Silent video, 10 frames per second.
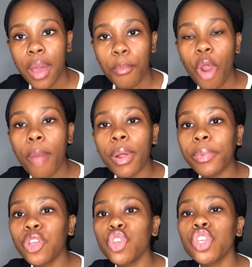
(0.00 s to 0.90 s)

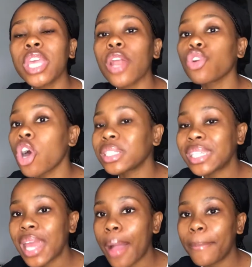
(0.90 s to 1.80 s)
Probably you cannot
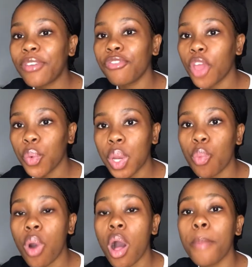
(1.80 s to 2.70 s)
hear me very
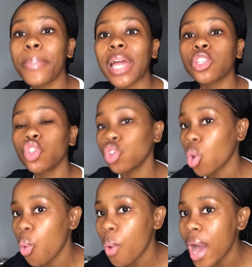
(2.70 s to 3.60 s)
well, but you
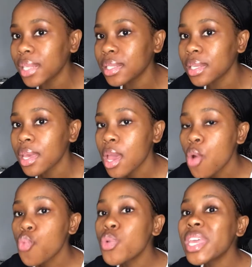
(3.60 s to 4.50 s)
know what?
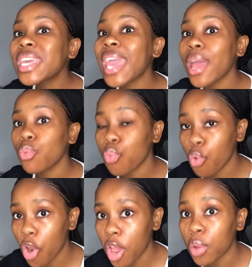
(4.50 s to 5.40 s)
We can
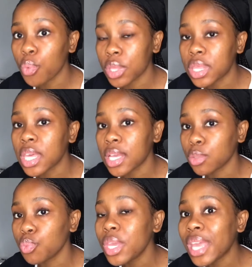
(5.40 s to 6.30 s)
work with this.
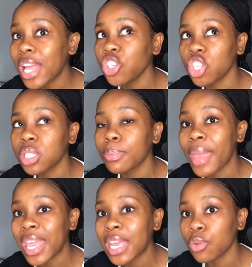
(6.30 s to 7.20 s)
We can just
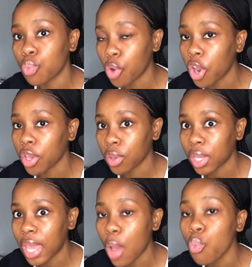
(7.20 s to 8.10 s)
make it work,
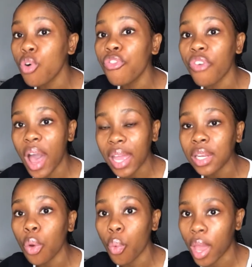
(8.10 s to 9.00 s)
okay? We'll find
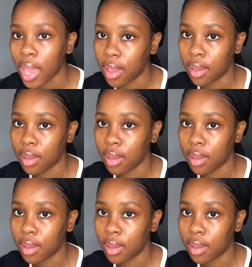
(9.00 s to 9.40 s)
a way.